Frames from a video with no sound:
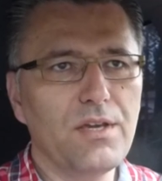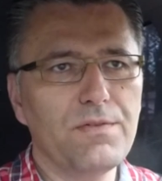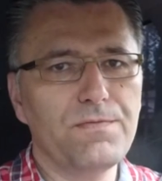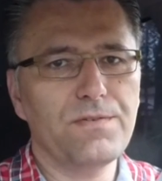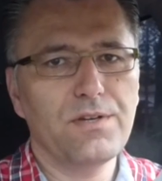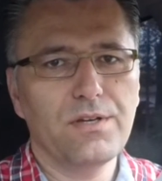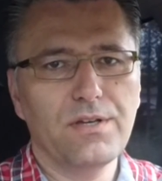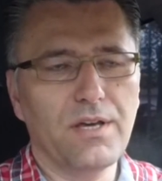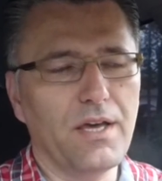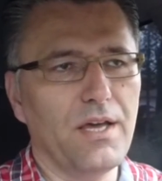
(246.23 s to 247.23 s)
if
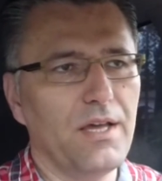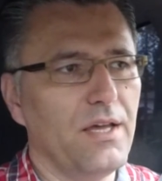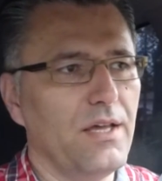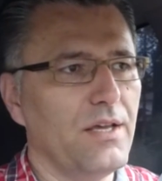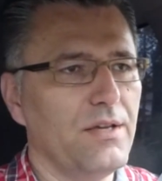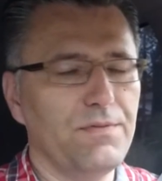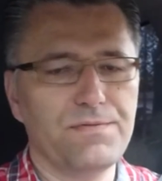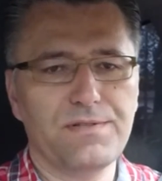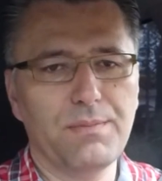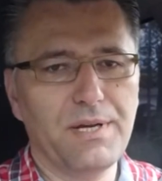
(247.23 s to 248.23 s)

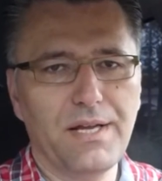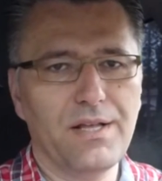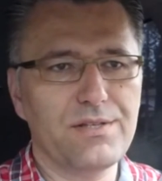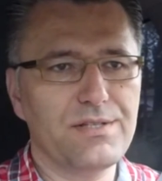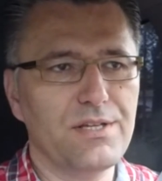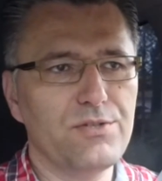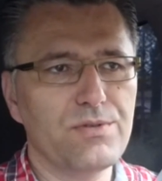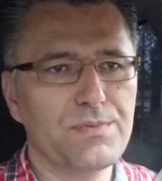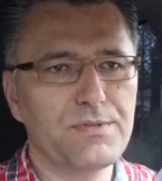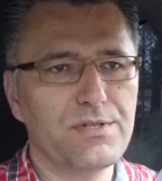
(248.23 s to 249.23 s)
somebody else sends you
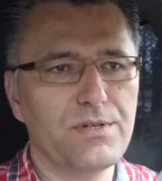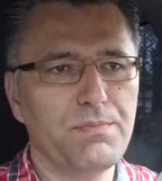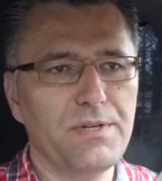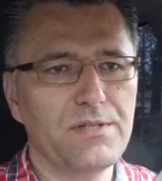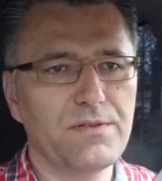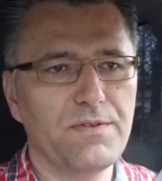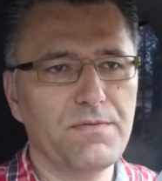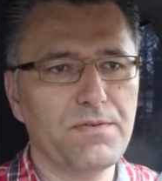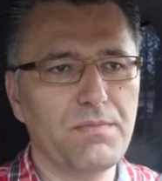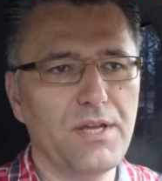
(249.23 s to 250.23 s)
a certain piece of
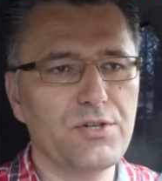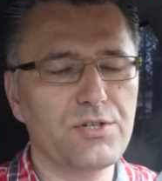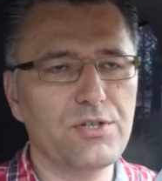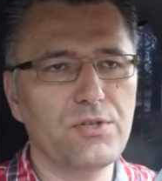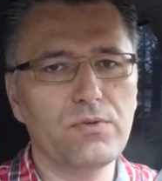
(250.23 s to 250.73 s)
information,